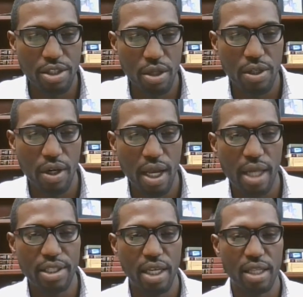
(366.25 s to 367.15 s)

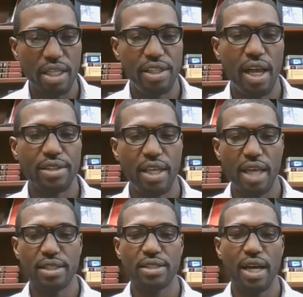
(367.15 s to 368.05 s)
Soteriology, Ecclesiology,
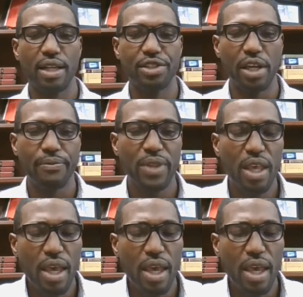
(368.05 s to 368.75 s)
Eschatology.